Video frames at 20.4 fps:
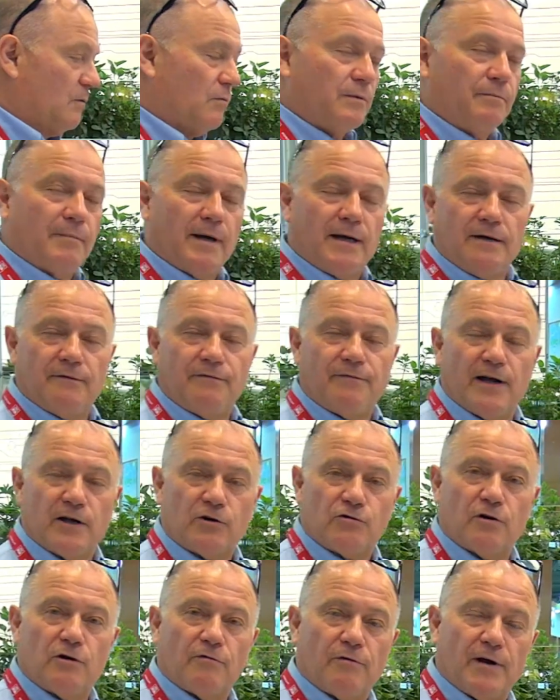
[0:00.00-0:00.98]
We
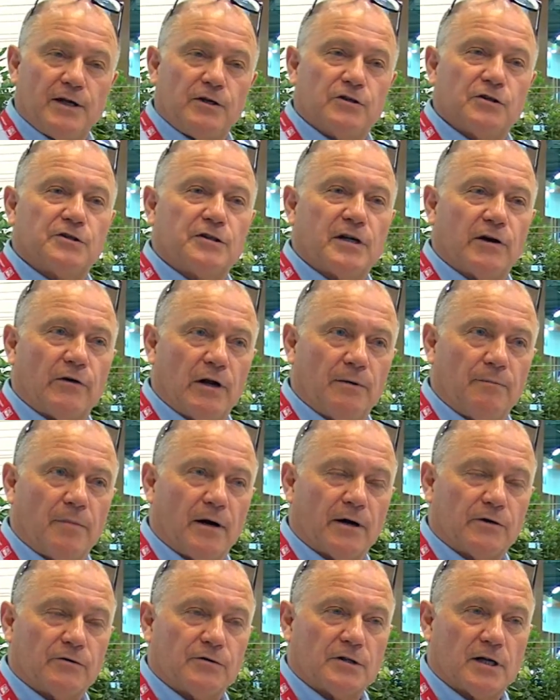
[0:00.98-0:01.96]
manufacture a range of stereo
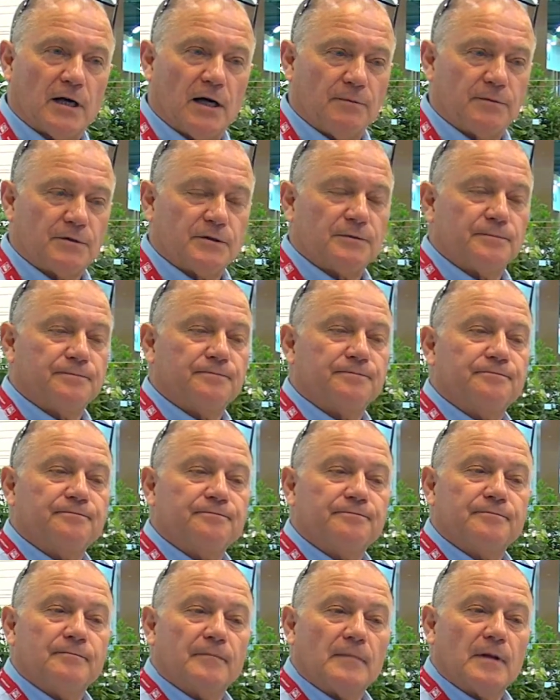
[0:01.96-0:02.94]
microscopes.
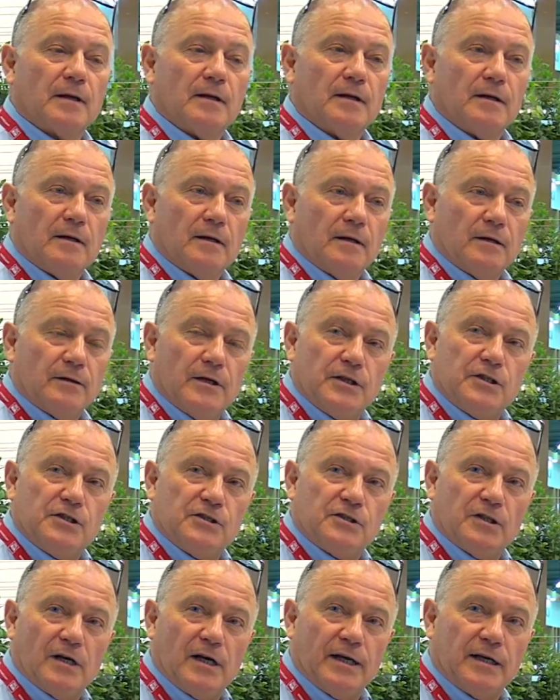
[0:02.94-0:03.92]
This
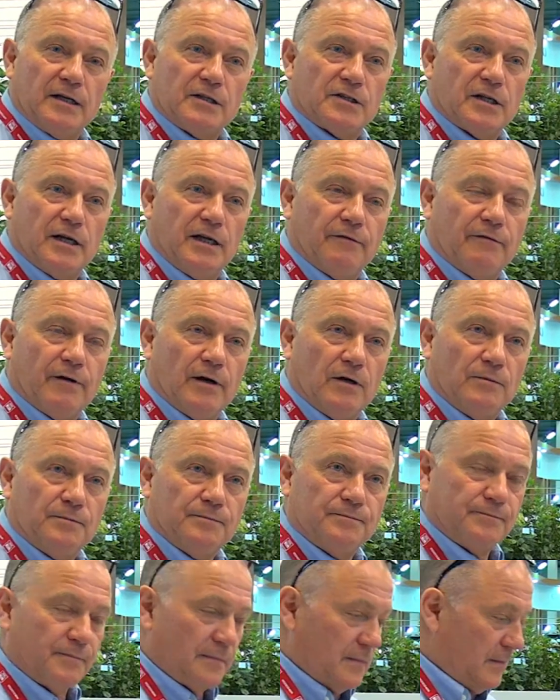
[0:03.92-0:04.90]
is a Lynx EVO,
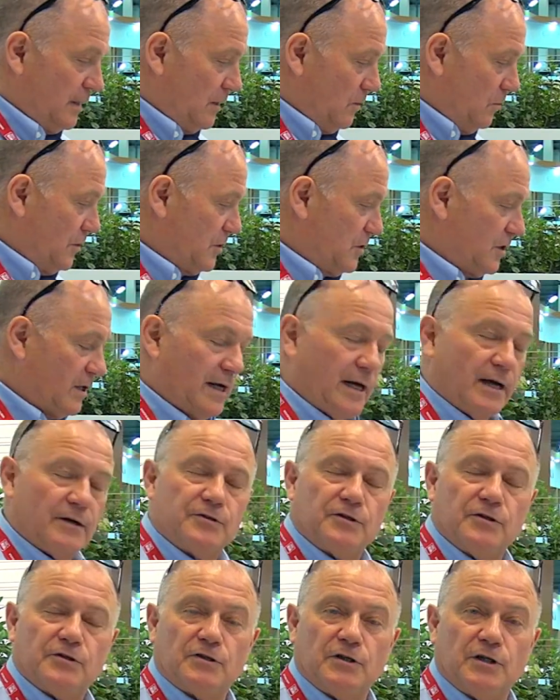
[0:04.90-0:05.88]
which
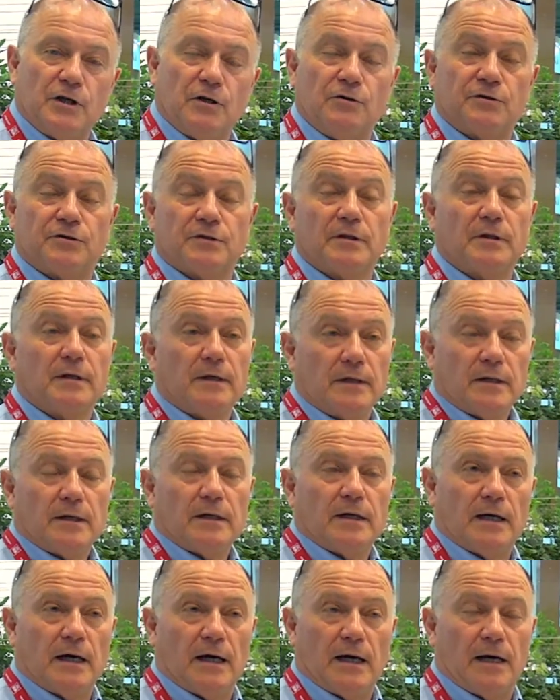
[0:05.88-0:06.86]
allows you to use
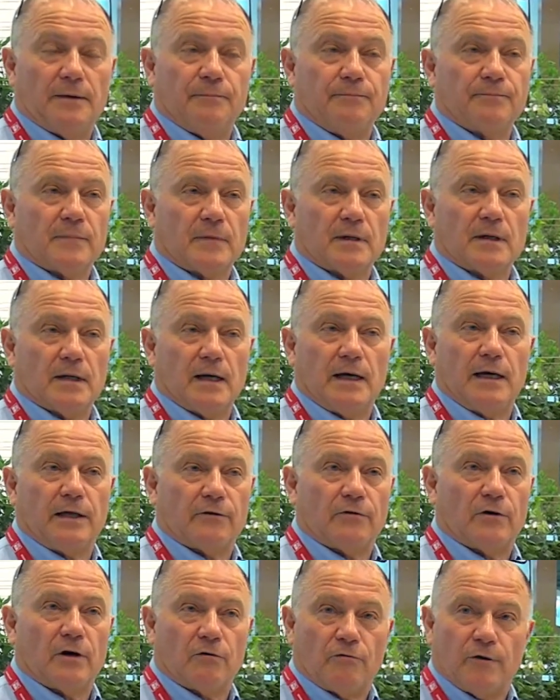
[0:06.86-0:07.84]

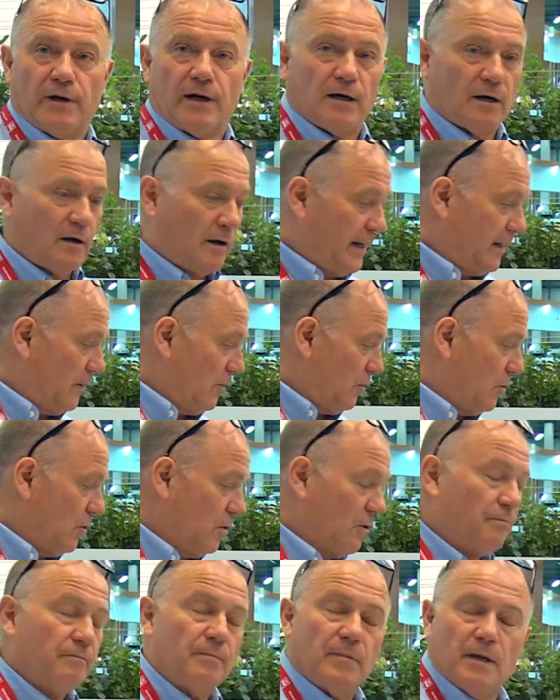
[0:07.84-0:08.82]
either a ring light
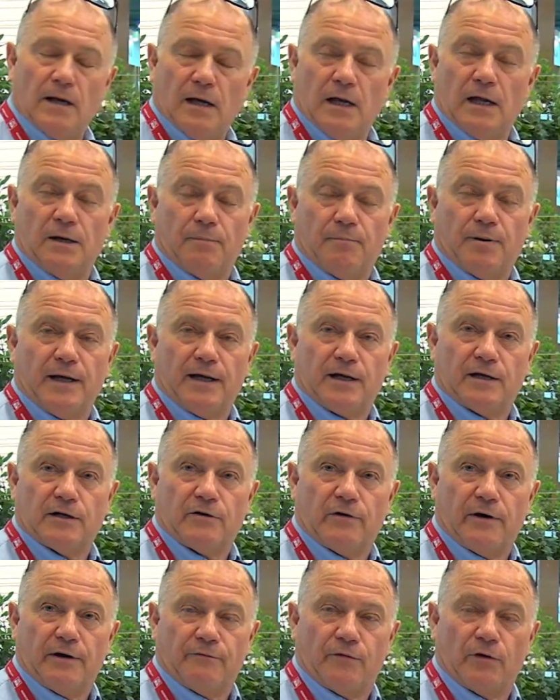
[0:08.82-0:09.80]
or an oblique
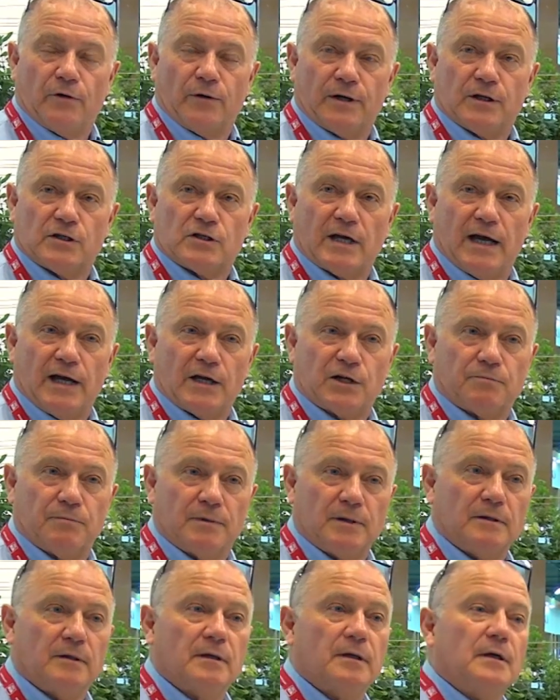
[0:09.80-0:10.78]
and direct viewing
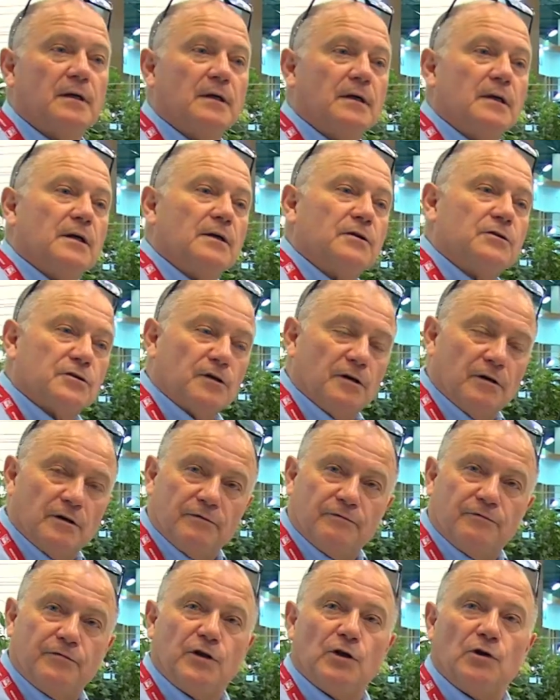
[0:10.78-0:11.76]
attachment
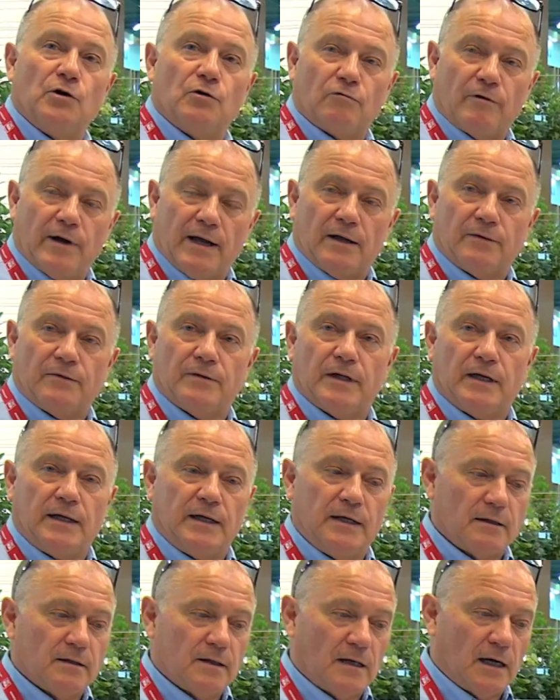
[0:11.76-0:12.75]
to view around the